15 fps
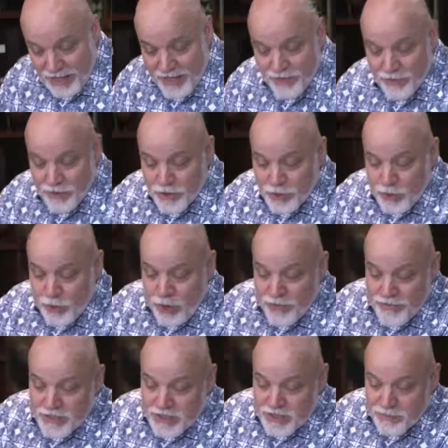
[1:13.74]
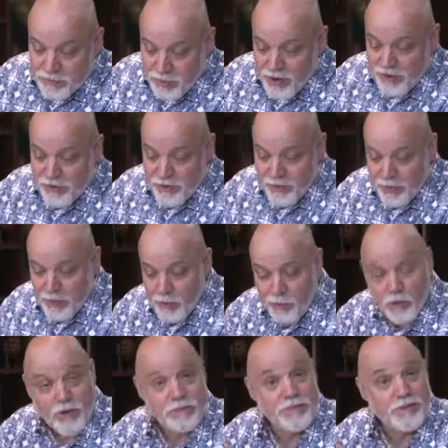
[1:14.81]
In verse 12, he says, "Brother
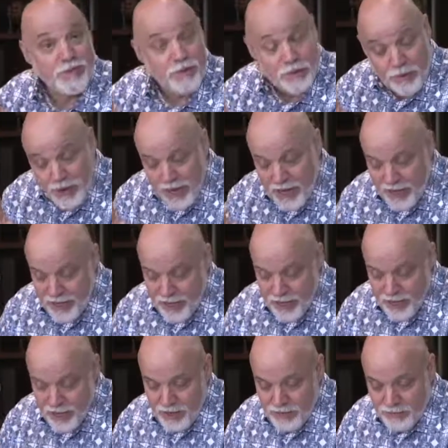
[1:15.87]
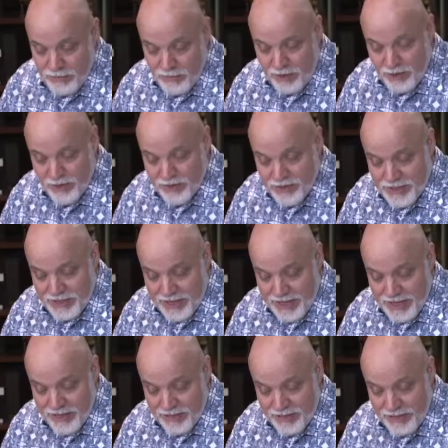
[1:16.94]
will betray brother to
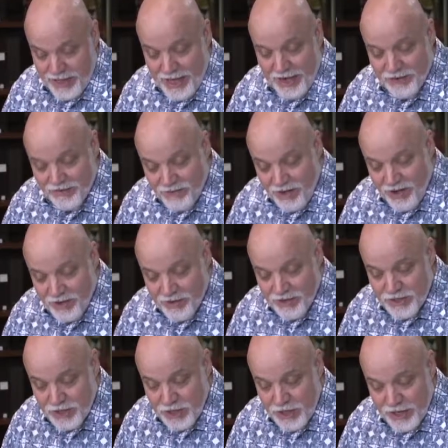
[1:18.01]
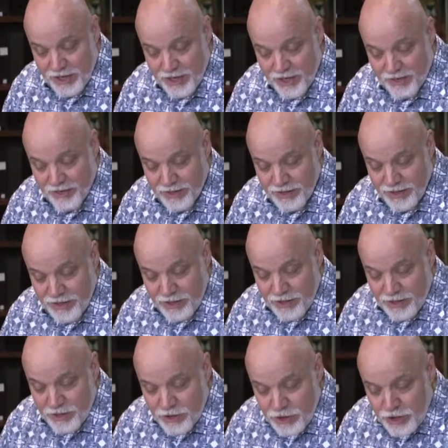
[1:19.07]
death, and a father his child.
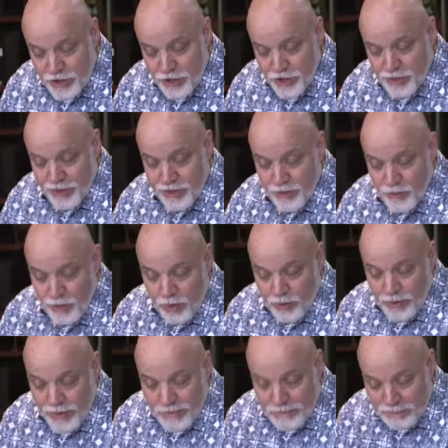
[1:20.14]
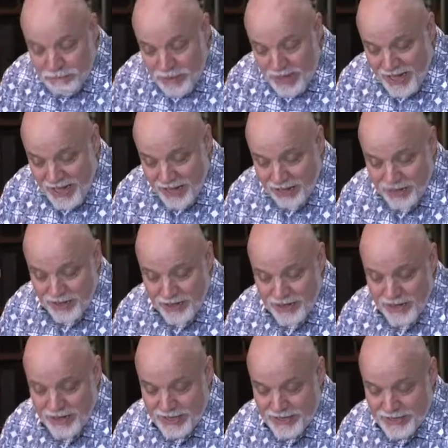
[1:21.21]
Children will rebel
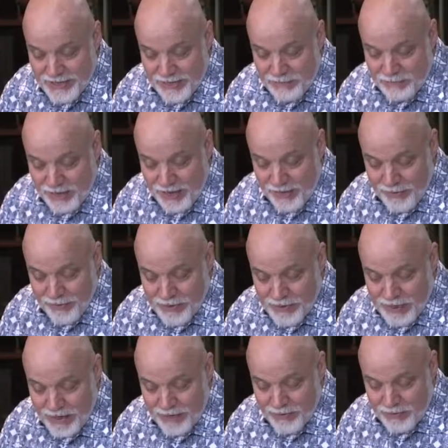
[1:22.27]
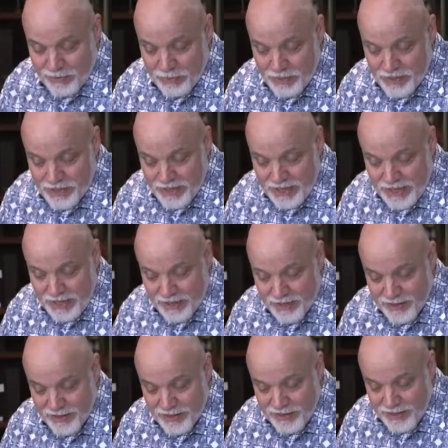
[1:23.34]
against their parents and have them put to death.